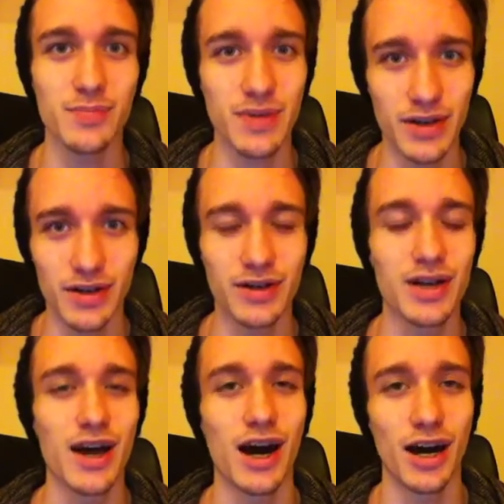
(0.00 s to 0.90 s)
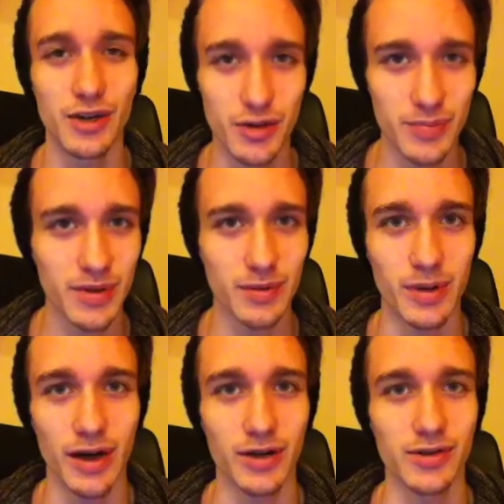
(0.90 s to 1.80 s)
pill, 100 pill
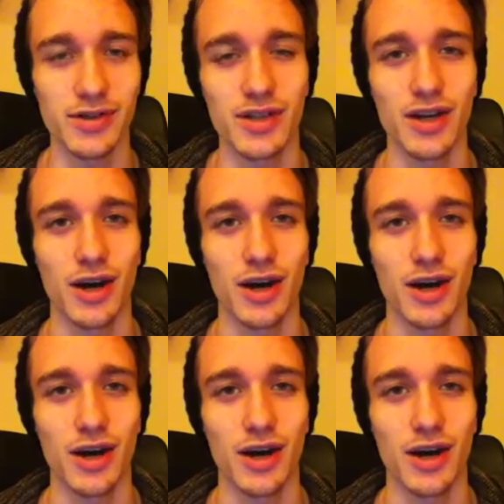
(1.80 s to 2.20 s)
bottles,